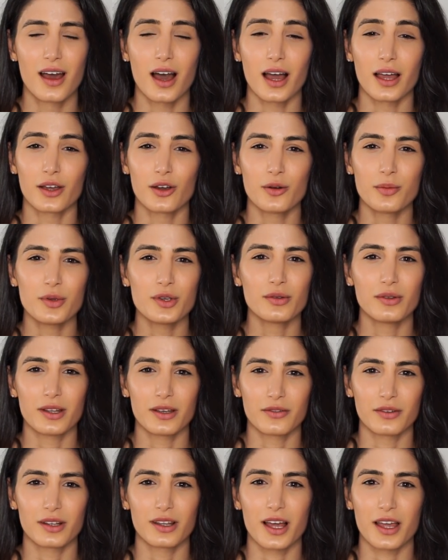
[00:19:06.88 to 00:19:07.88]
I hope you
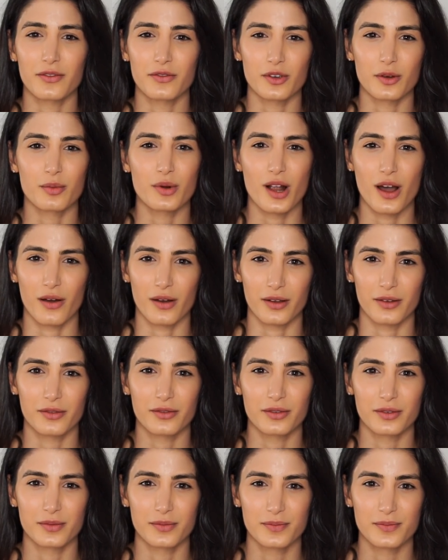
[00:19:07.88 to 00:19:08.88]
live a life you're proud
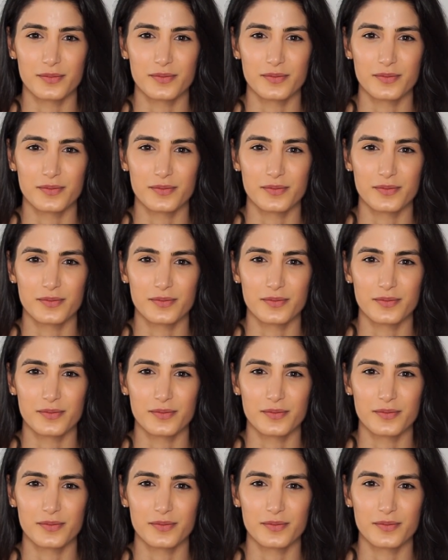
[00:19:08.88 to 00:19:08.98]
of.